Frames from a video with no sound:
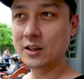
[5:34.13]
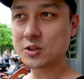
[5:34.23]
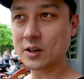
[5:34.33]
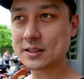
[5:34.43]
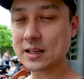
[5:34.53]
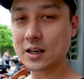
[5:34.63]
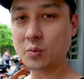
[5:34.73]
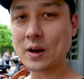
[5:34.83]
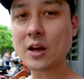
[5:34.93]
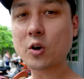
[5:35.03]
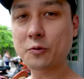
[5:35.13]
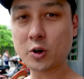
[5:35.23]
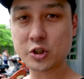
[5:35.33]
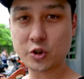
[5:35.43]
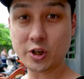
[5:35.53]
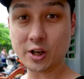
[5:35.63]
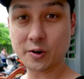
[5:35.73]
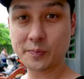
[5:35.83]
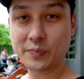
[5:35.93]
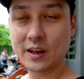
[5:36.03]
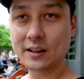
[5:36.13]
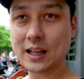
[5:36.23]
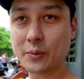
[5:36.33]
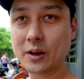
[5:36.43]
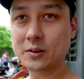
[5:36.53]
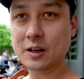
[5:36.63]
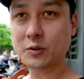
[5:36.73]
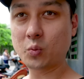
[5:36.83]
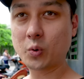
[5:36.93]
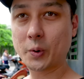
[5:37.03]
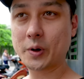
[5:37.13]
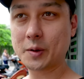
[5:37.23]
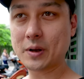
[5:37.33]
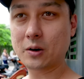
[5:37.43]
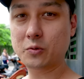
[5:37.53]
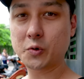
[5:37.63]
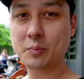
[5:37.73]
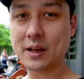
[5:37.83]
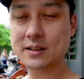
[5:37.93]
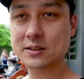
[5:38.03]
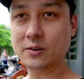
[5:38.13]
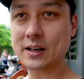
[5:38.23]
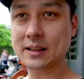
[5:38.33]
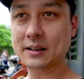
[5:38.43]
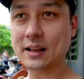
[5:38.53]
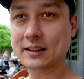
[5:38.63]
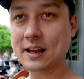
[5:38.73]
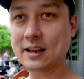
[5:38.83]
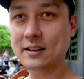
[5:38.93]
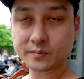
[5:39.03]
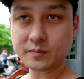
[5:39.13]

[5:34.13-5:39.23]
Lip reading: So I decided, why not go for a studio? That way I don't have to worry about roommates or anything like that.